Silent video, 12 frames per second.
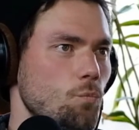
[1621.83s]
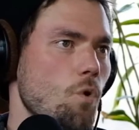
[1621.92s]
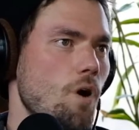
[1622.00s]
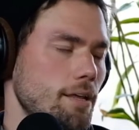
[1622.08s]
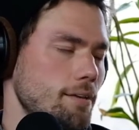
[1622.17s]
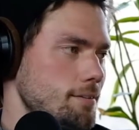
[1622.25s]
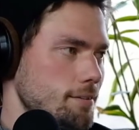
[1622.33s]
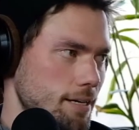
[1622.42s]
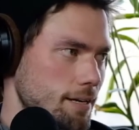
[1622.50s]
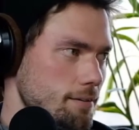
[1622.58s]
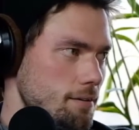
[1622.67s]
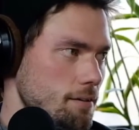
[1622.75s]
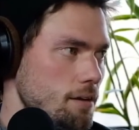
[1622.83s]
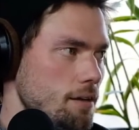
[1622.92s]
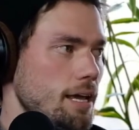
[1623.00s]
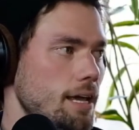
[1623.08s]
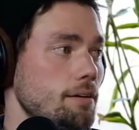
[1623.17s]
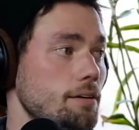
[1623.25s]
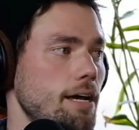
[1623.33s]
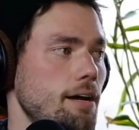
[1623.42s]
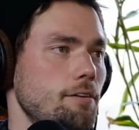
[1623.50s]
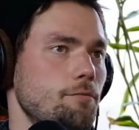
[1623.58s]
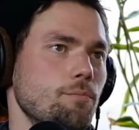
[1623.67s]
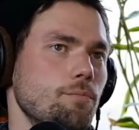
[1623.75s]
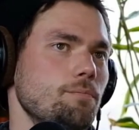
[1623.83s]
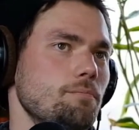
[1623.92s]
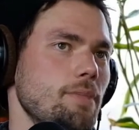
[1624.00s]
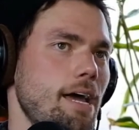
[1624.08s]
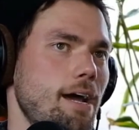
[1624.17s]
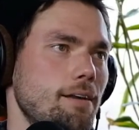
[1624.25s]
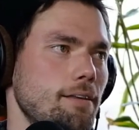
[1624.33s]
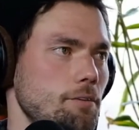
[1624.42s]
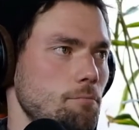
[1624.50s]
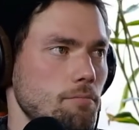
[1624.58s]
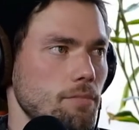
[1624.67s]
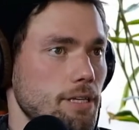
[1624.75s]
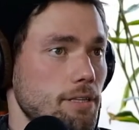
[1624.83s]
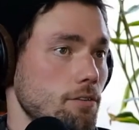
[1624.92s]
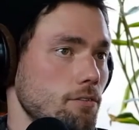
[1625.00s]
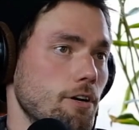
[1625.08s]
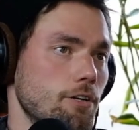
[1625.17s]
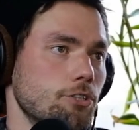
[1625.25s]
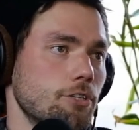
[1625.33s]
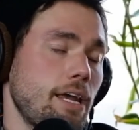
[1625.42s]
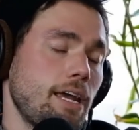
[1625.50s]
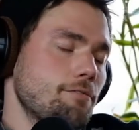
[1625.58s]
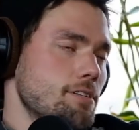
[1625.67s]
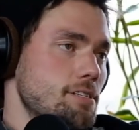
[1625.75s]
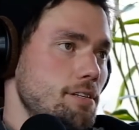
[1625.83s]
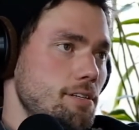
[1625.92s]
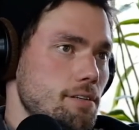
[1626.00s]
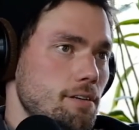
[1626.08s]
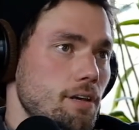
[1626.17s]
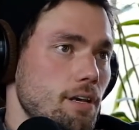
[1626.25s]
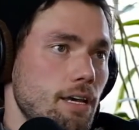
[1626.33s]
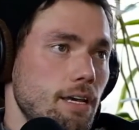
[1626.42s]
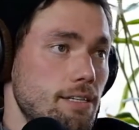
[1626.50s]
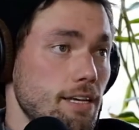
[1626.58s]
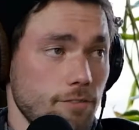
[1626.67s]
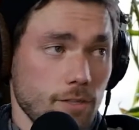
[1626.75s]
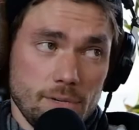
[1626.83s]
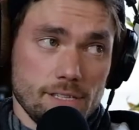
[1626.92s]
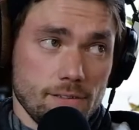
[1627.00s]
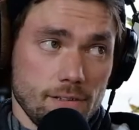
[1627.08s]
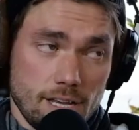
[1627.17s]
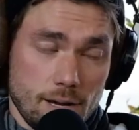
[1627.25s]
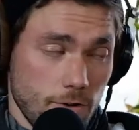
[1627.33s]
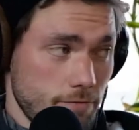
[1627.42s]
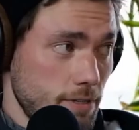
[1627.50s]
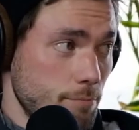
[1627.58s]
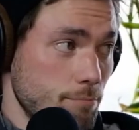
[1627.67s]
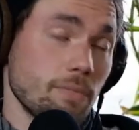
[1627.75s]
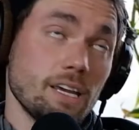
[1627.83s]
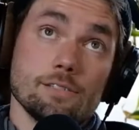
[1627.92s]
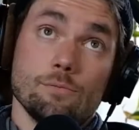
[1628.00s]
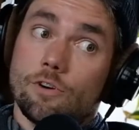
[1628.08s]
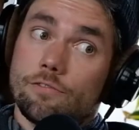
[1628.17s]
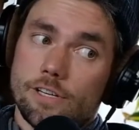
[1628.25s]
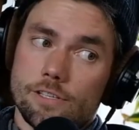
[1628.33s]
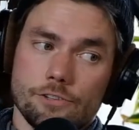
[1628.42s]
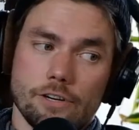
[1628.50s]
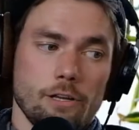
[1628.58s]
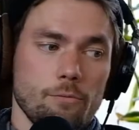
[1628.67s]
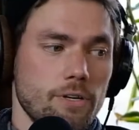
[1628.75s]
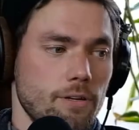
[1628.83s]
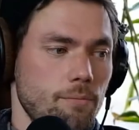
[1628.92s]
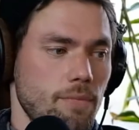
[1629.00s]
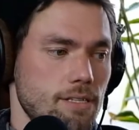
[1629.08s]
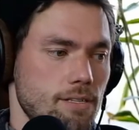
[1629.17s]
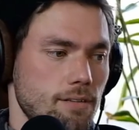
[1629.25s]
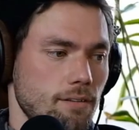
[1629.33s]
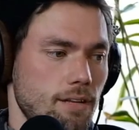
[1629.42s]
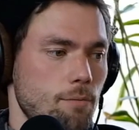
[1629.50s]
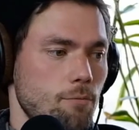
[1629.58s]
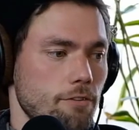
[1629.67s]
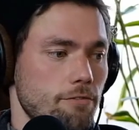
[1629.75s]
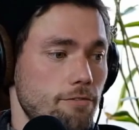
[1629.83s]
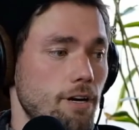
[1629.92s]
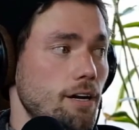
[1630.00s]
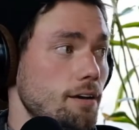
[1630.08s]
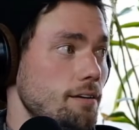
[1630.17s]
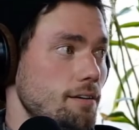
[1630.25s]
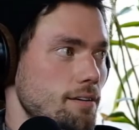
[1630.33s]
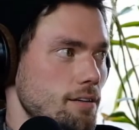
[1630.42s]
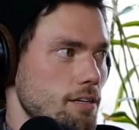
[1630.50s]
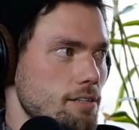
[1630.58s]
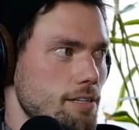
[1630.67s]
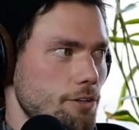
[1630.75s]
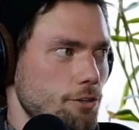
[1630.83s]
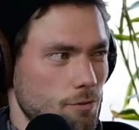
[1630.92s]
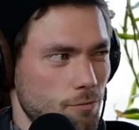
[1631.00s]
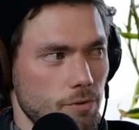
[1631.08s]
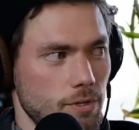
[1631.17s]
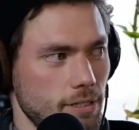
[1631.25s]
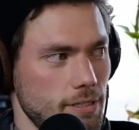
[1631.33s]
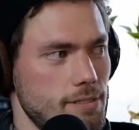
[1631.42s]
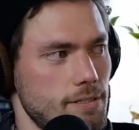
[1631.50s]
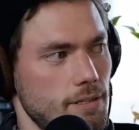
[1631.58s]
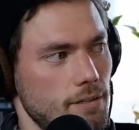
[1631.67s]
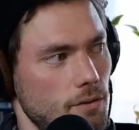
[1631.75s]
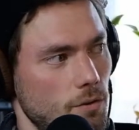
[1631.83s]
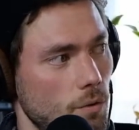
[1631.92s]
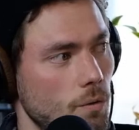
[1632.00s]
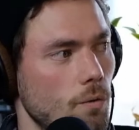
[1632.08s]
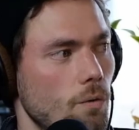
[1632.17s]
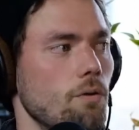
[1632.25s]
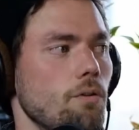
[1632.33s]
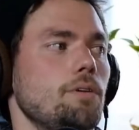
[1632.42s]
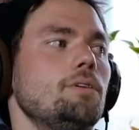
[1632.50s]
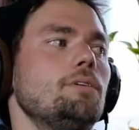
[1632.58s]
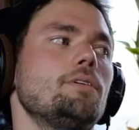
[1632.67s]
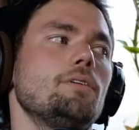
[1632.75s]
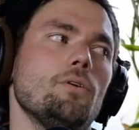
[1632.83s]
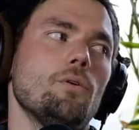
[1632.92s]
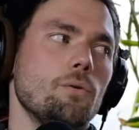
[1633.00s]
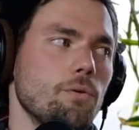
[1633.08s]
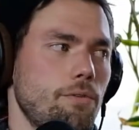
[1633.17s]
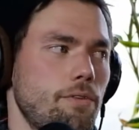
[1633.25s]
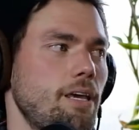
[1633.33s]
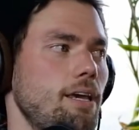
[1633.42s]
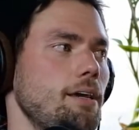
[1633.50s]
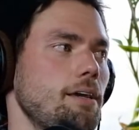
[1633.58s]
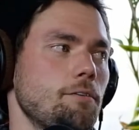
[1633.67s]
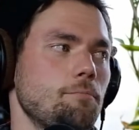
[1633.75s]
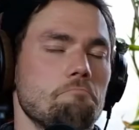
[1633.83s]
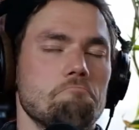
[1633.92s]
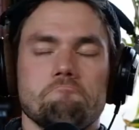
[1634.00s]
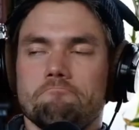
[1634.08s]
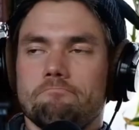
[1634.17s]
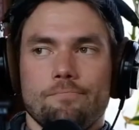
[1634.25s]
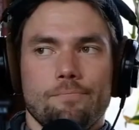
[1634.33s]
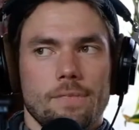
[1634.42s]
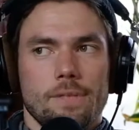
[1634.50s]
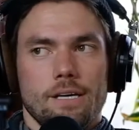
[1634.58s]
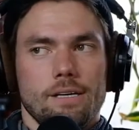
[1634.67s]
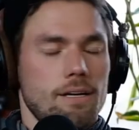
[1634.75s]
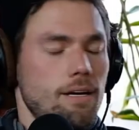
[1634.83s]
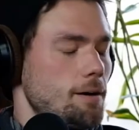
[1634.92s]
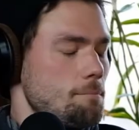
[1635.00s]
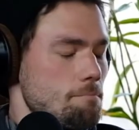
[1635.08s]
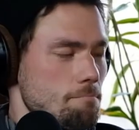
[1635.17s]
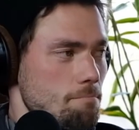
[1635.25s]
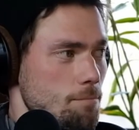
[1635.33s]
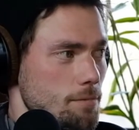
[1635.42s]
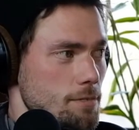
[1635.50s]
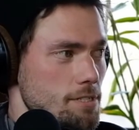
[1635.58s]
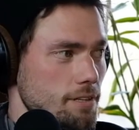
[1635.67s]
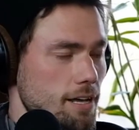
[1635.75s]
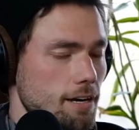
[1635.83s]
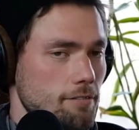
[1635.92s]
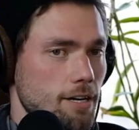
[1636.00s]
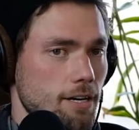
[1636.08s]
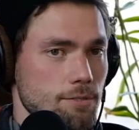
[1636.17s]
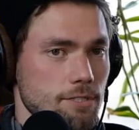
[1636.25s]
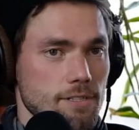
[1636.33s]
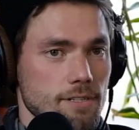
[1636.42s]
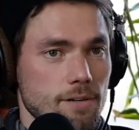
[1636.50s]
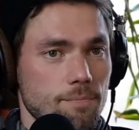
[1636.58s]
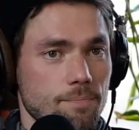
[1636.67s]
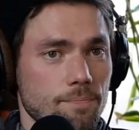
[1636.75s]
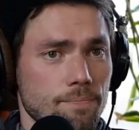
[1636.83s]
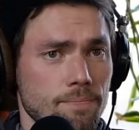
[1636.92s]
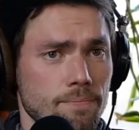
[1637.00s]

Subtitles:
want it to land. And adding like the larger canvases, it definitely makes it more frustrating, but it makes it a lot more fun, because then you can really see the whole thing. And there's a lot of options there.